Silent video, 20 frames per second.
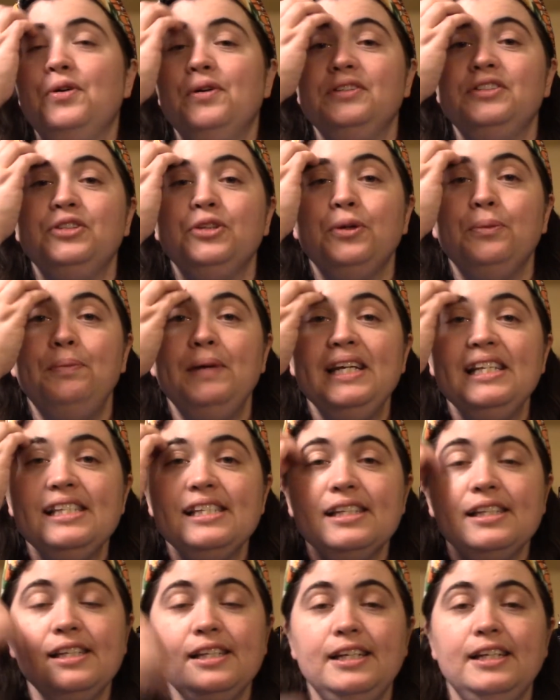so
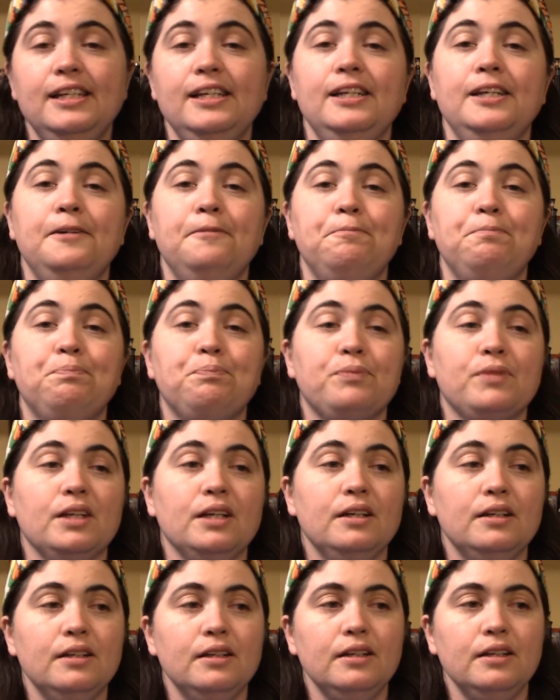basically,
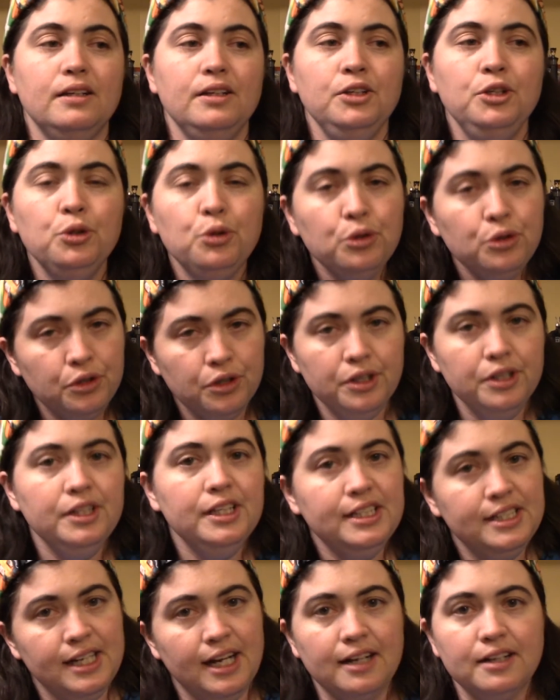you'll learn the
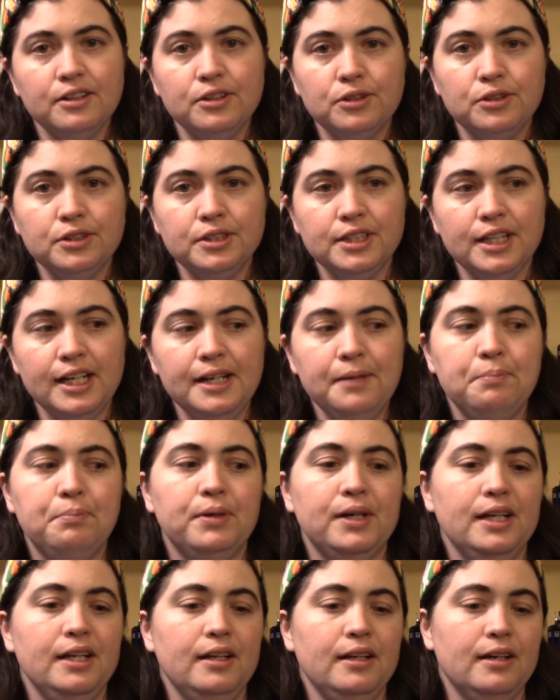technical side,
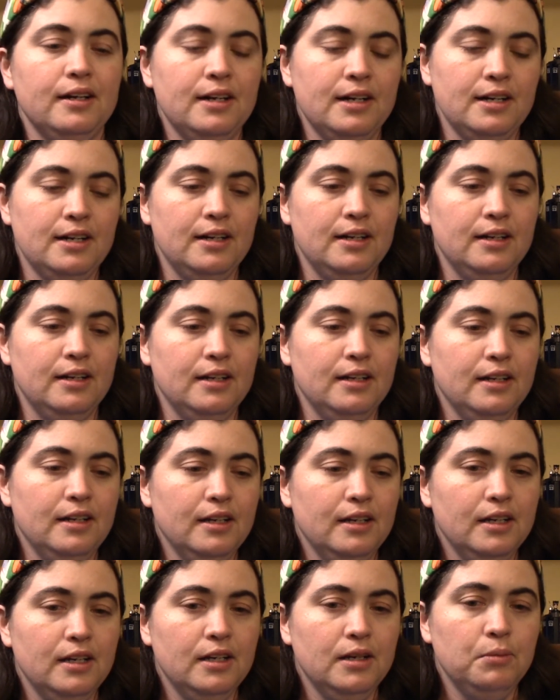but. Uh,
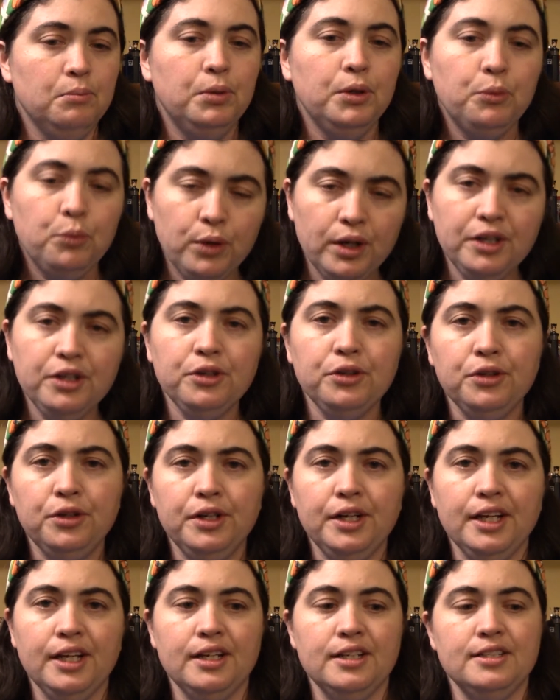but what you're
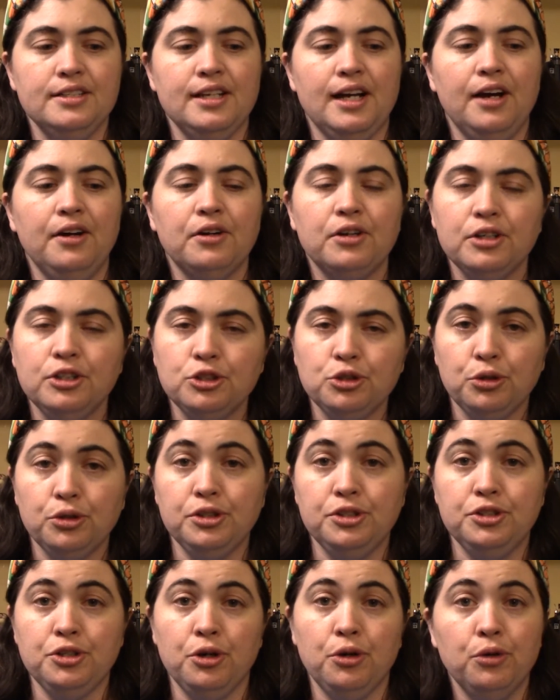learning is how to control the
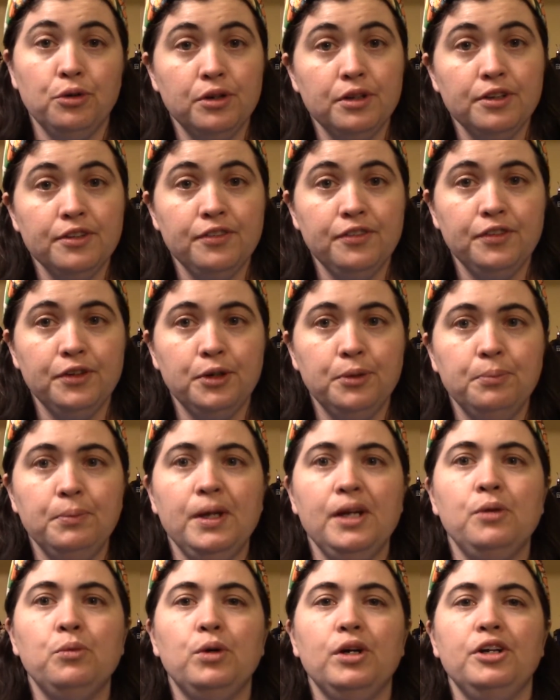tone of the film,
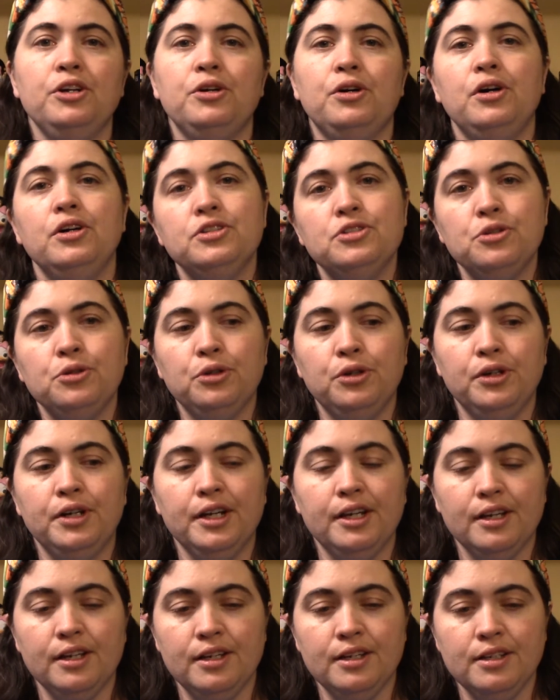and what you're also
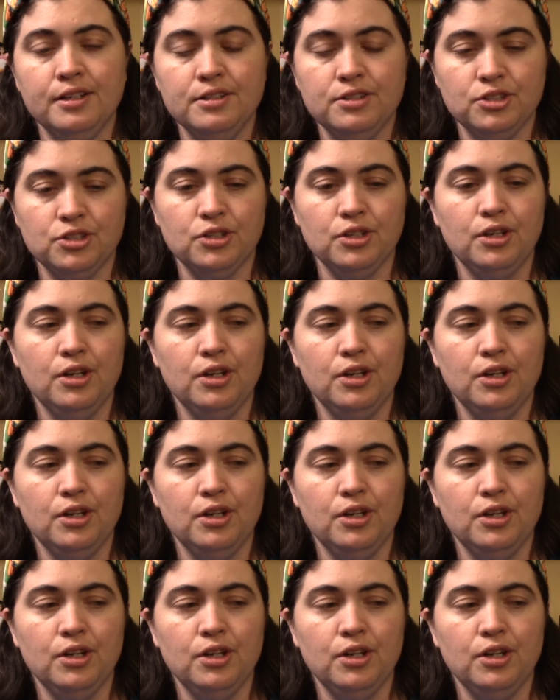learning is